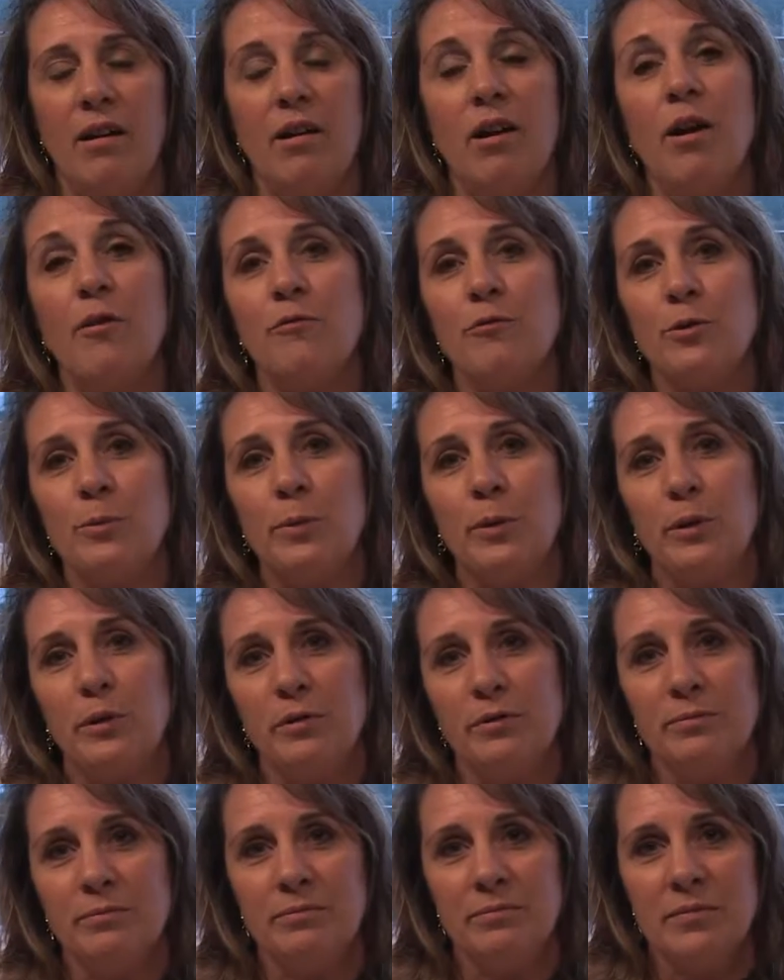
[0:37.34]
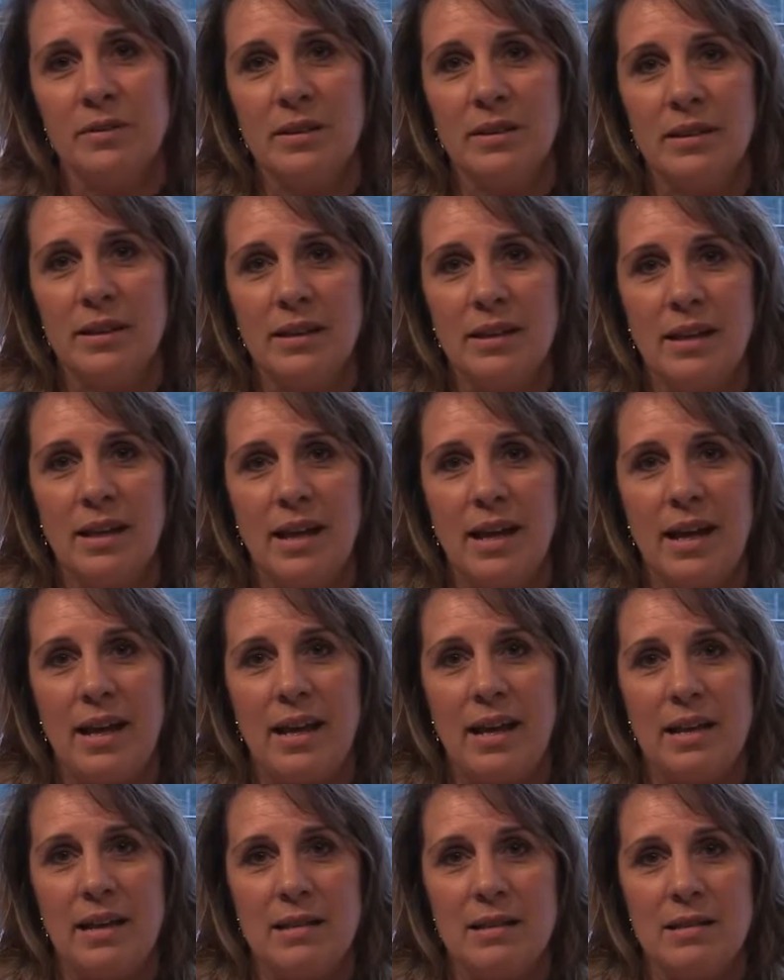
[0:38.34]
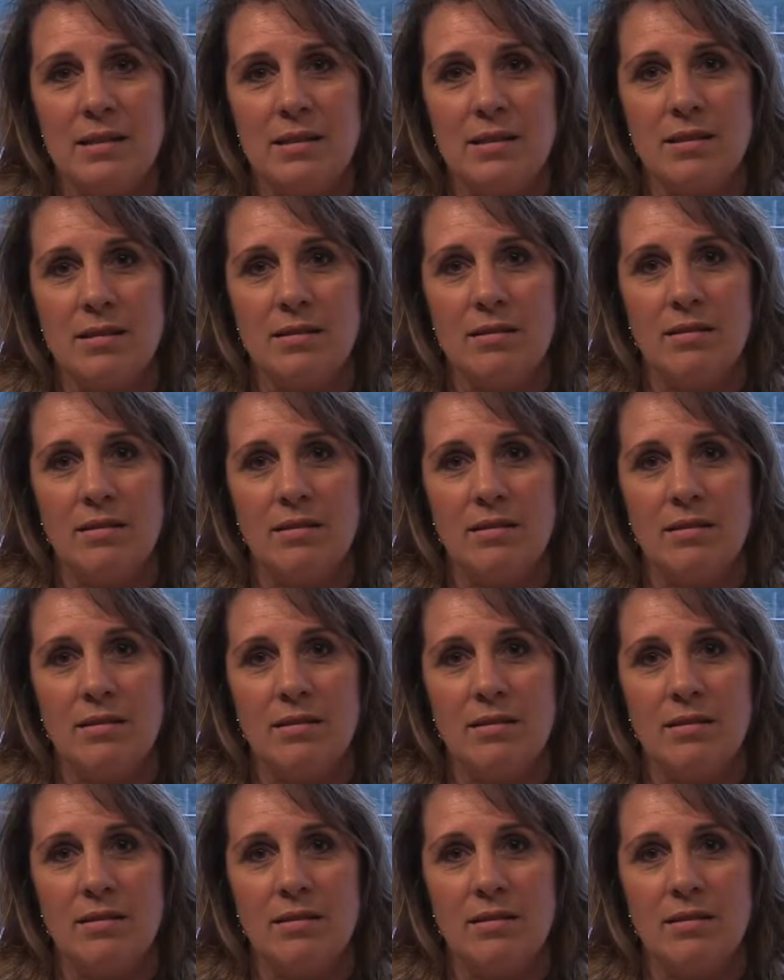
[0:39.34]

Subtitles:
comfortable and